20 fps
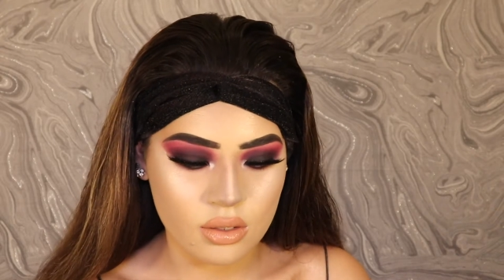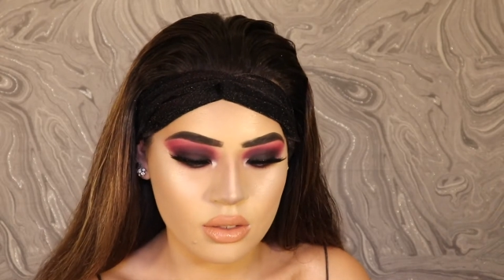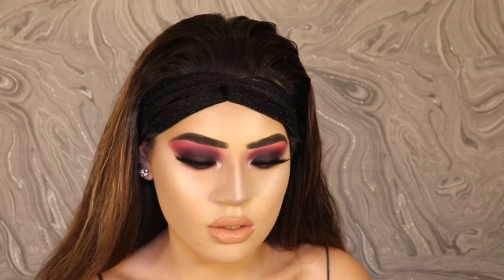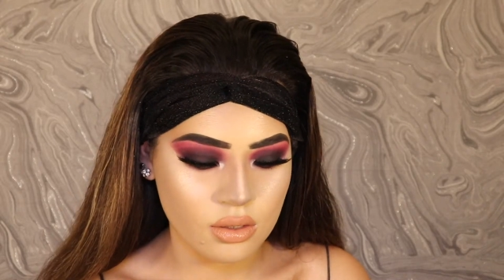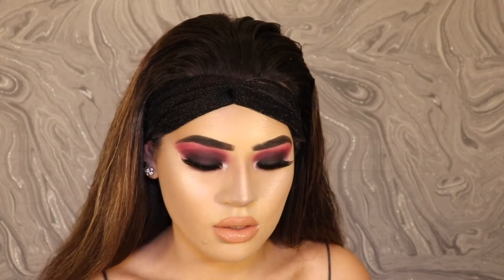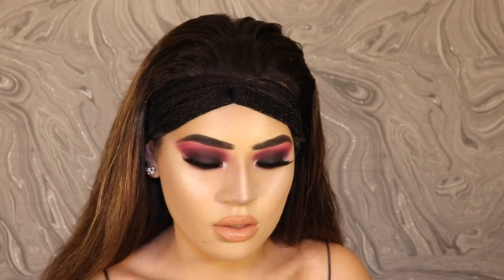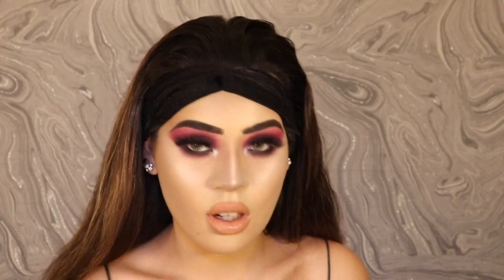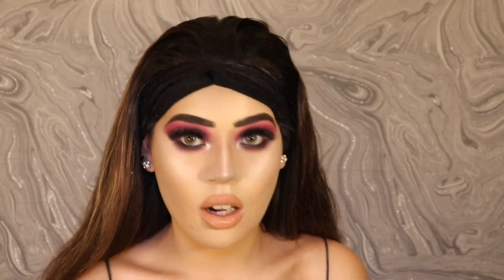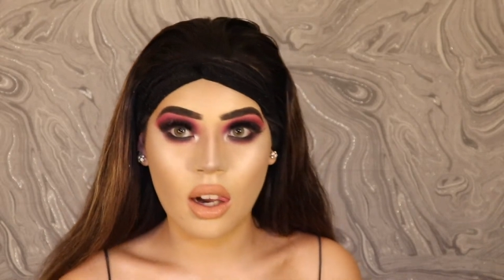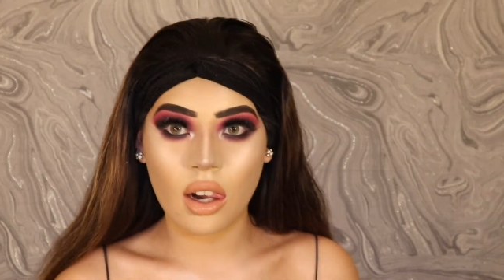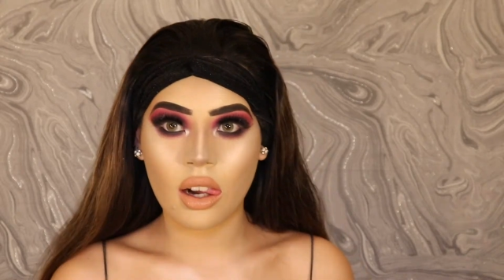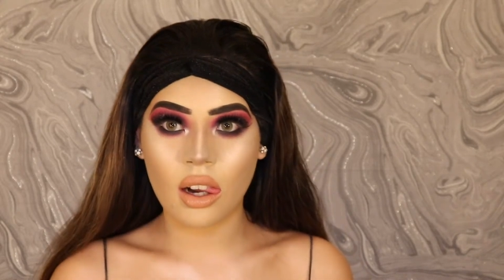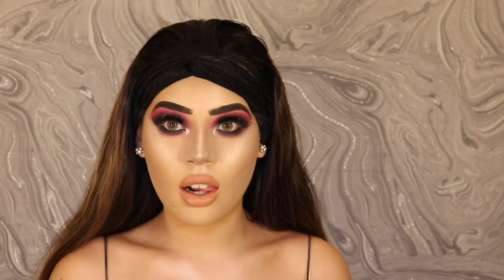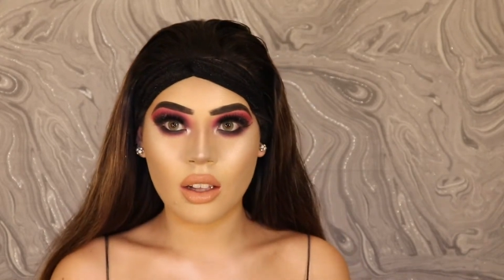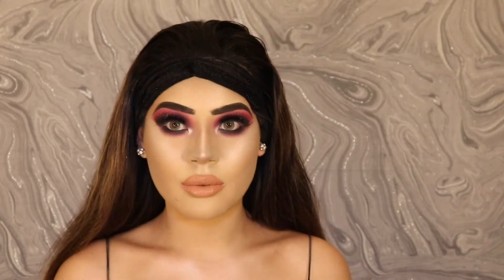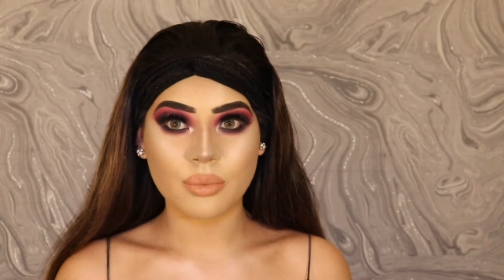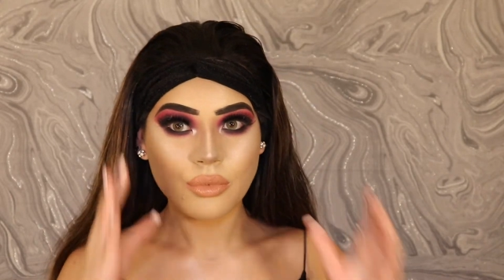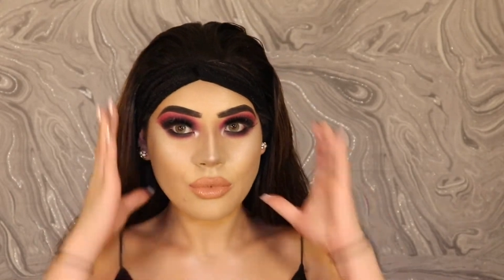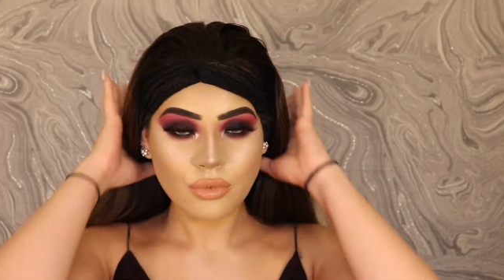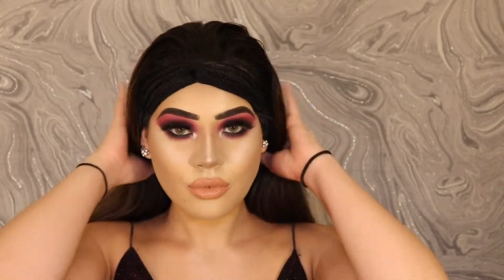eyeliner
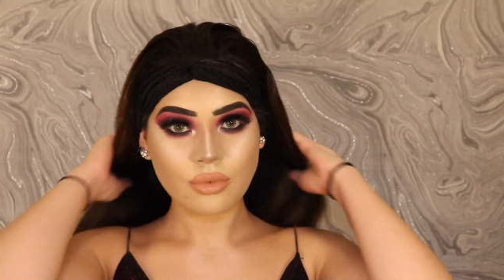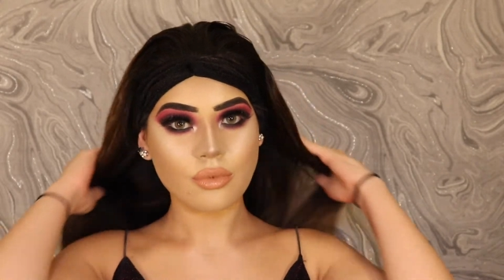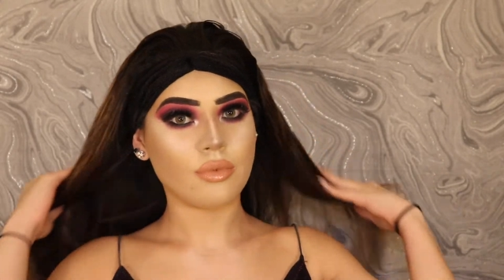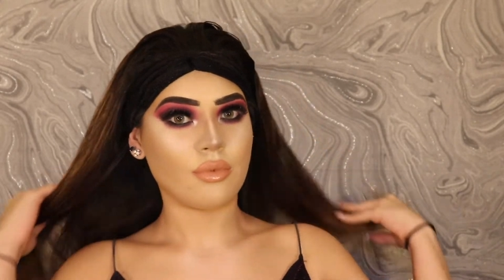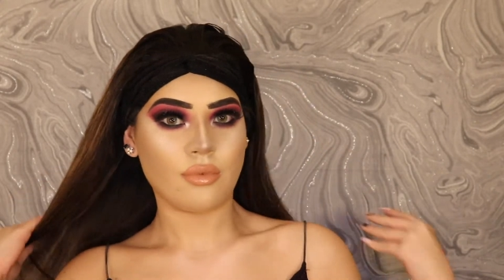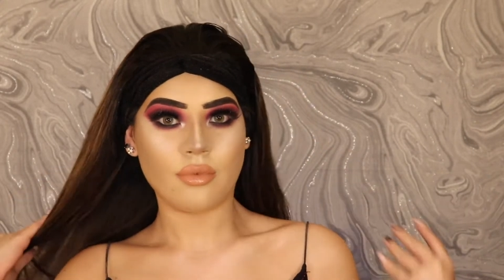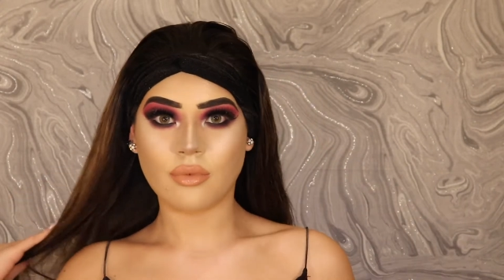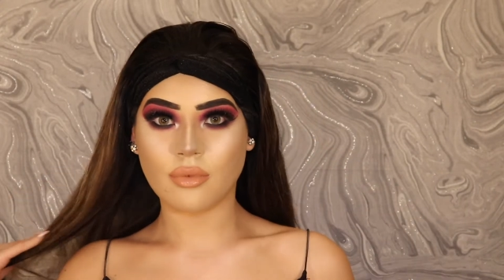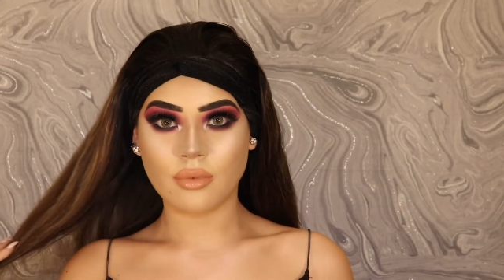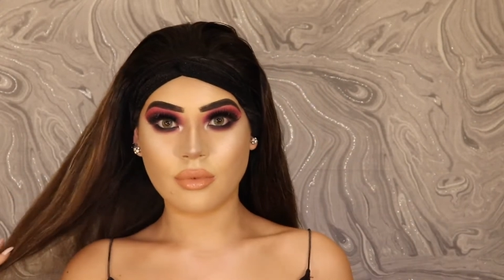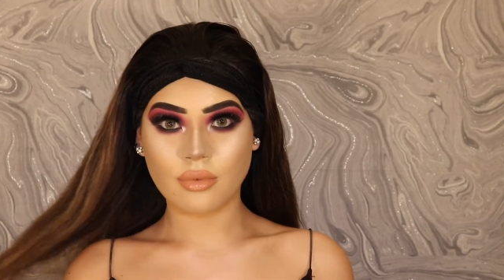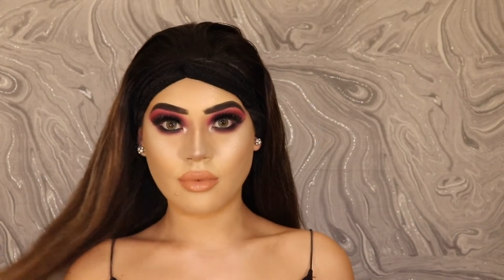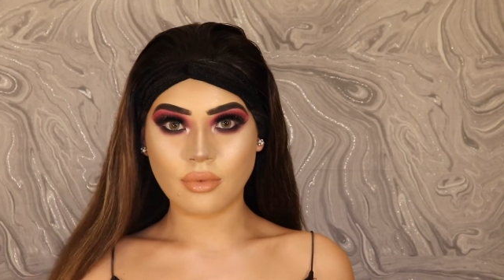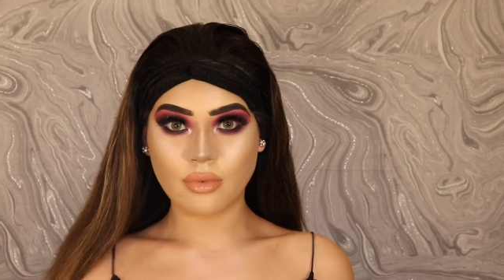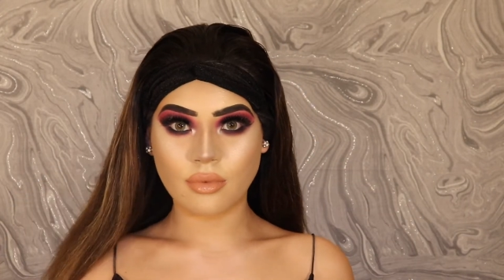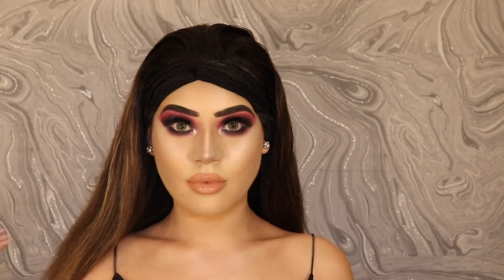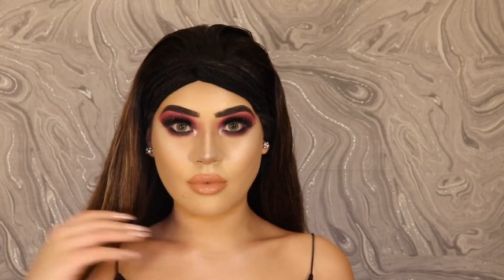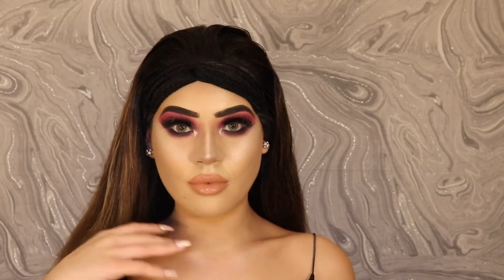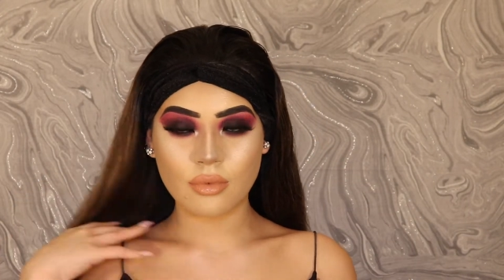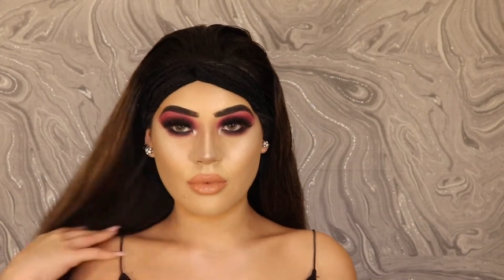on my
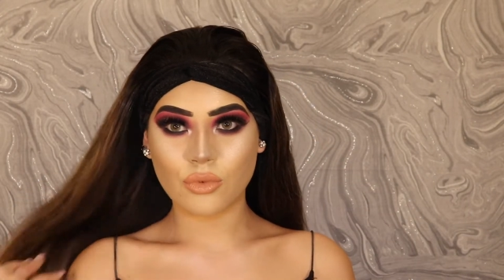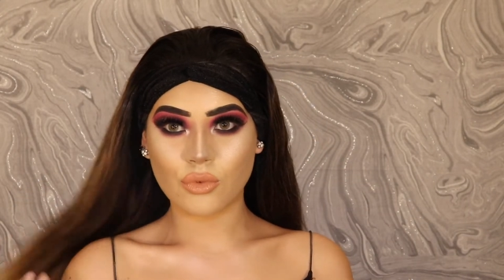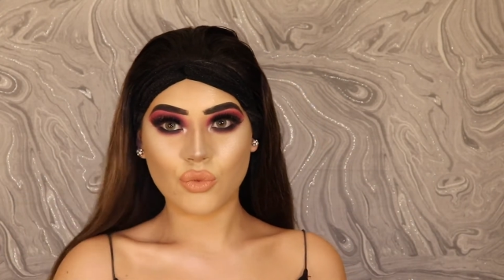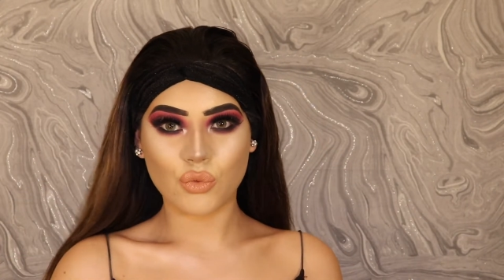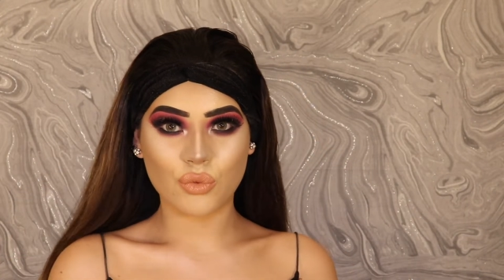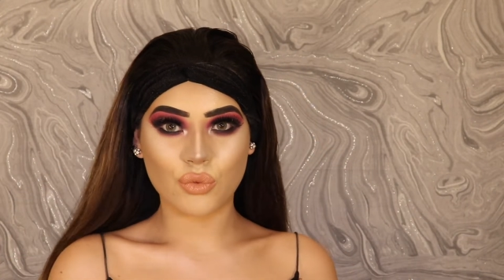waterline,